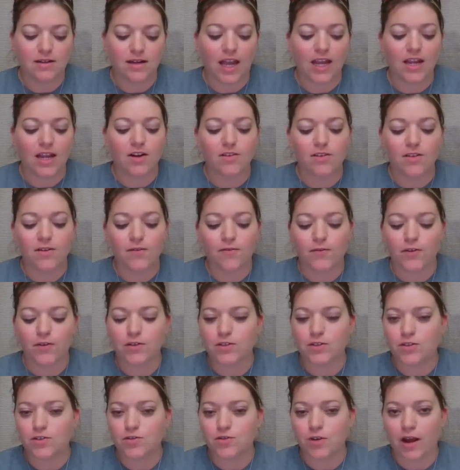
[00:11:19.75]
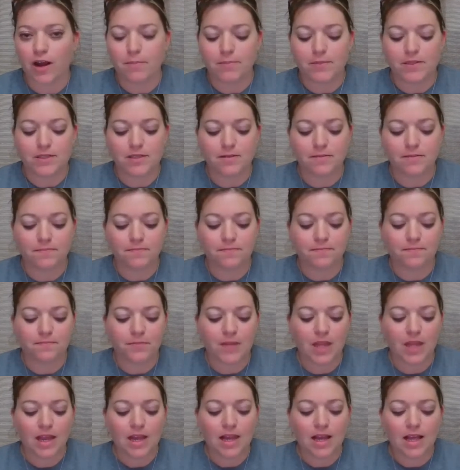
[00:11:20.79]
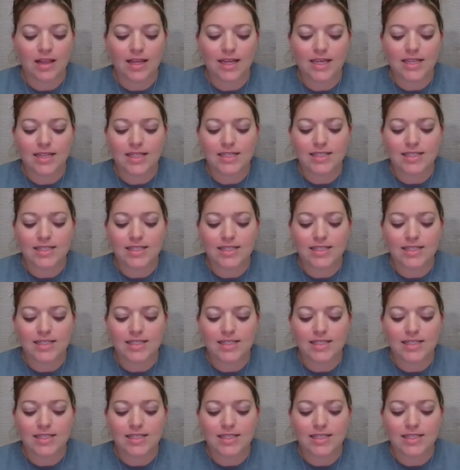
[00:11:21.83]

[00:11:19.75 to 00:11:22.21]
I hear the first drops, like